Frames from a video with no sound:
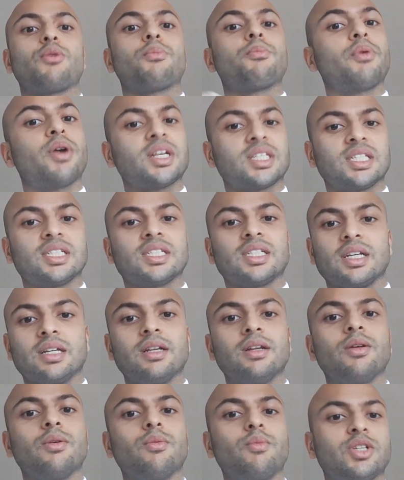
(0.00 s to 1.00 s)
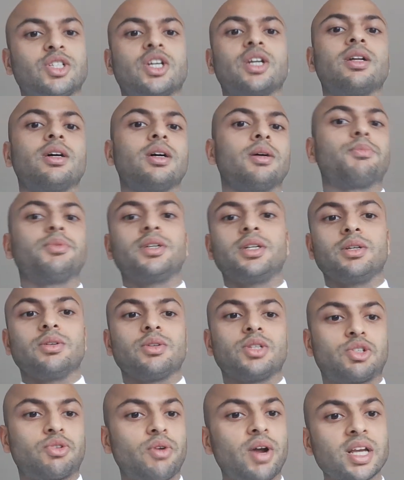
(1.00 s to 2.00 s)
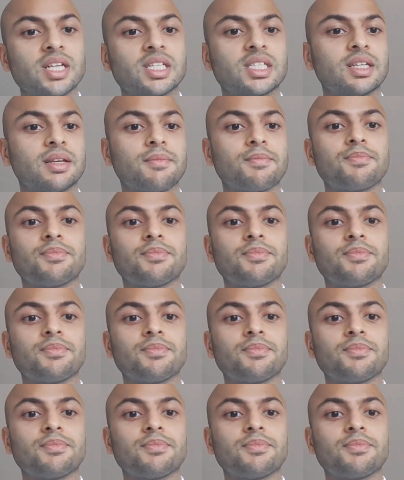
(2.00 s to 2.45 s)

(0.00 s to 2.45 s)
present in, which can help reduce stress,